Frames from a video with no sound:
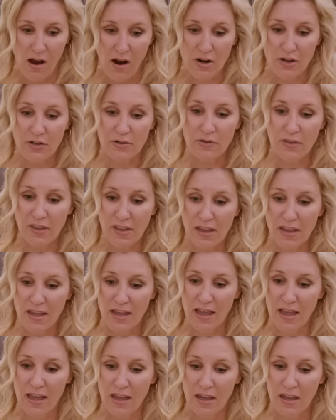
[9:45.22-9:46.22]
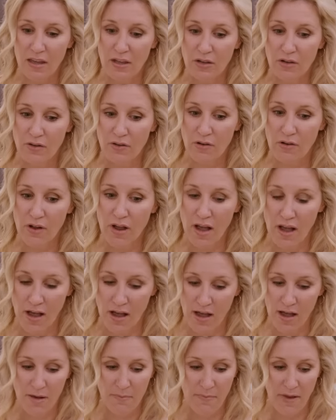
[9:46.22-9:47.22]
Are you thinking you'll
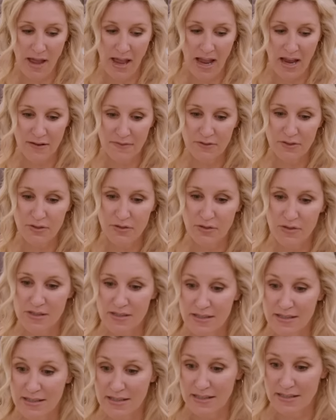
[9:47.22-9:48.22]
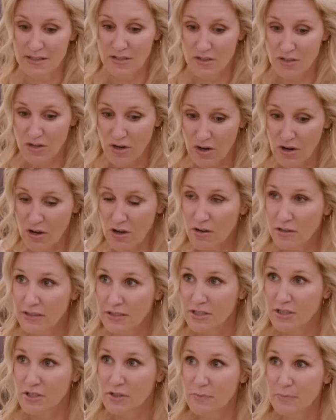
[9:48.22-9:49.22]
come after this is installed
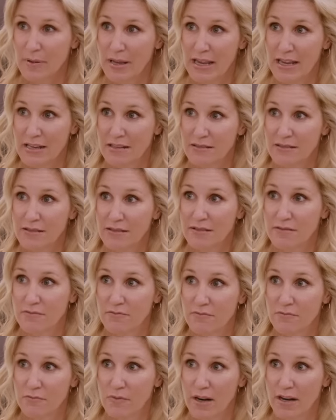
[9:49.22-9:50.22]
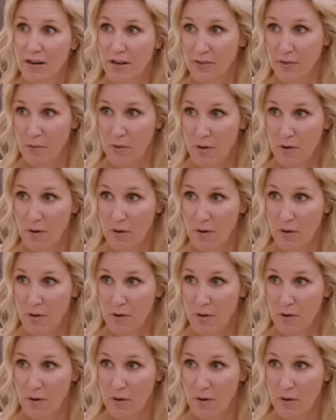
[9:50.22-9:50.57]
and just paint right on the